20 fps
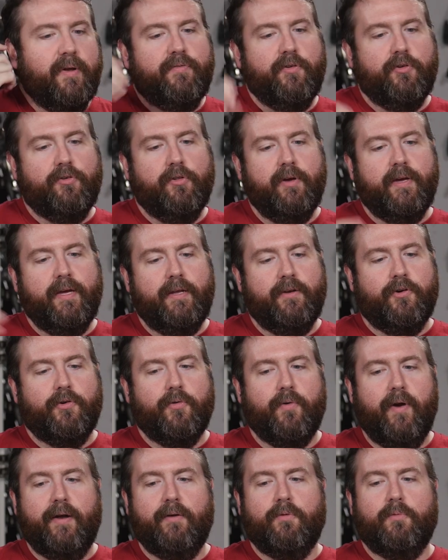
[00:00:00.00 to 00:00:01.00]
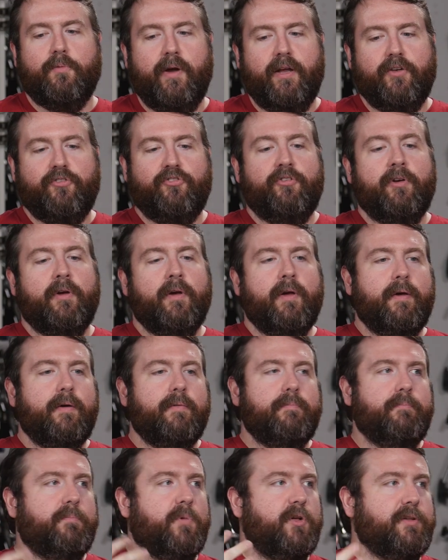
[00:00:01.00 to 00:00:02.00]
But if you're looking to create a rich,
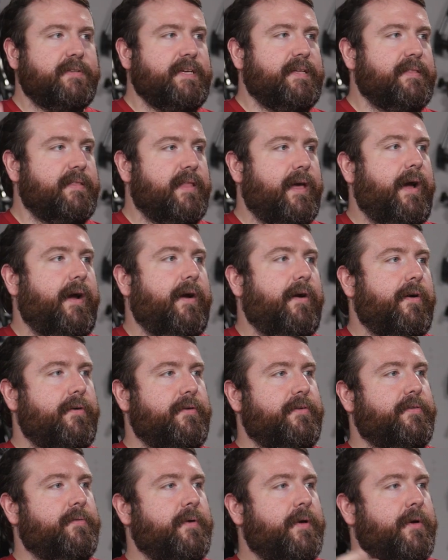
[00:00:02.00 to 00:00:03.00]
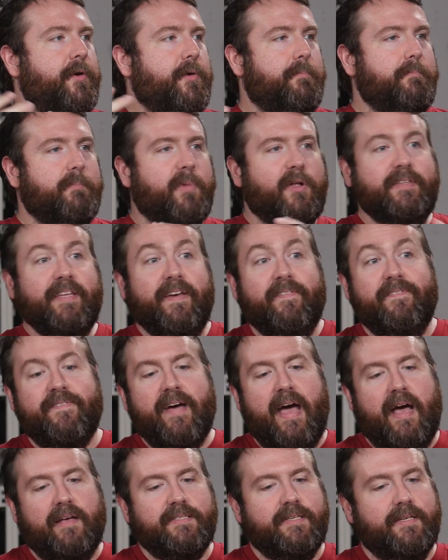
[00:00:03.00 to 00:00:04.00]
multi-layered,
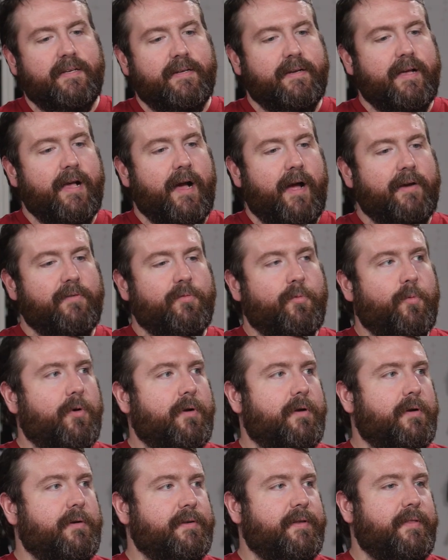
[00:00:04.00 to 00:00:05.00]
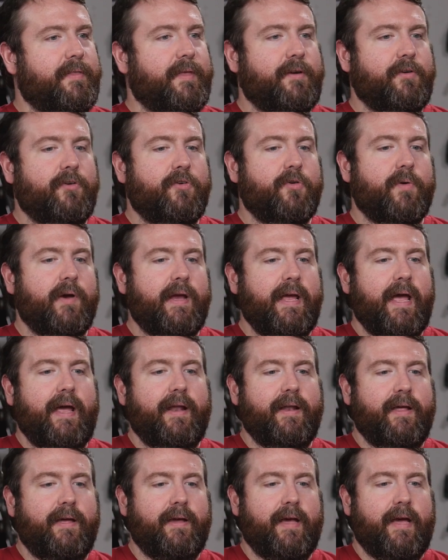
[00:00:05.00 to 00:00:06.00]
multifaceted kind of world than
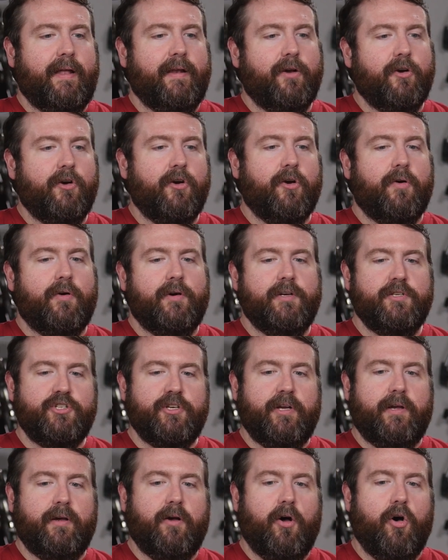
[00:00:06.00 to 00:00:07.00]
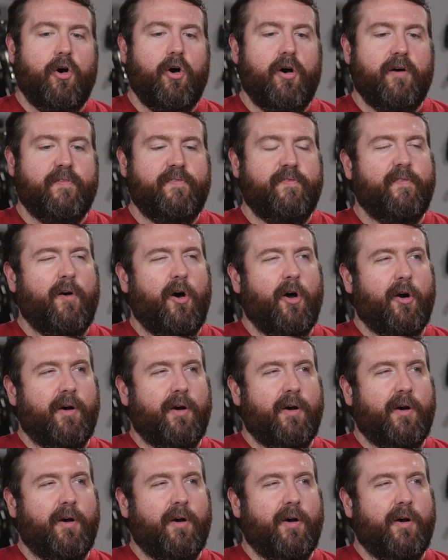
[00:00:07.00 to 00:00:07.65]
creating and encouraging off